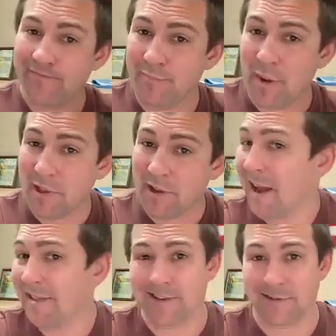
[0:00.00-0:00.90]
maybe they're
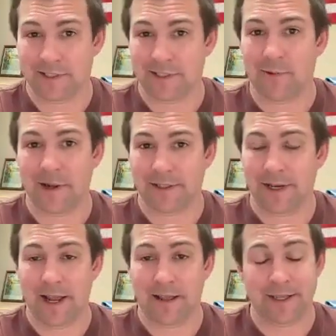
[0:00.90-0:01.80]
not doing so well
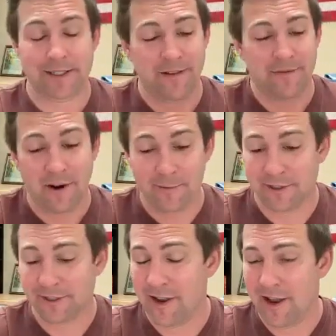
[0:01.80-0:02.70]
today, and they say,
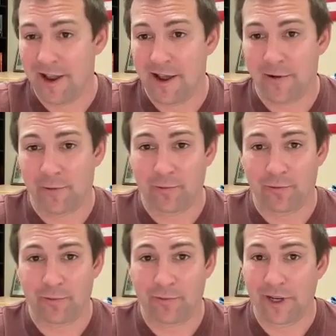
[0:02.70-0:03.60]
farmers,
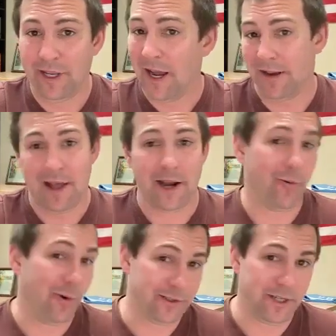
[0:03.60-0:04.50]
we got a lot
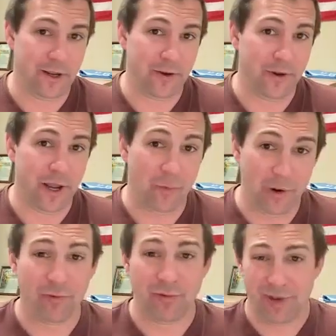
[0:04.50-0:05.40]
of work to do, and
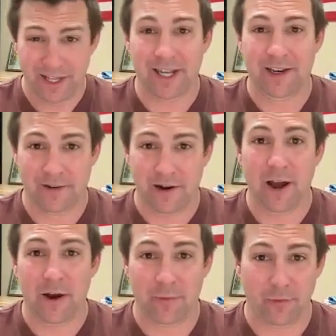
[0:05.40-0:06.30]
we really need your
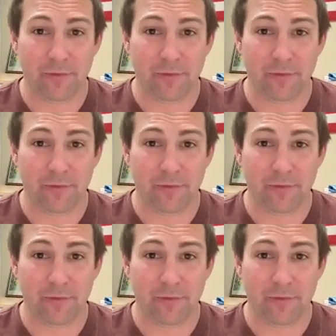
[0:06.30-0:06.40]
help.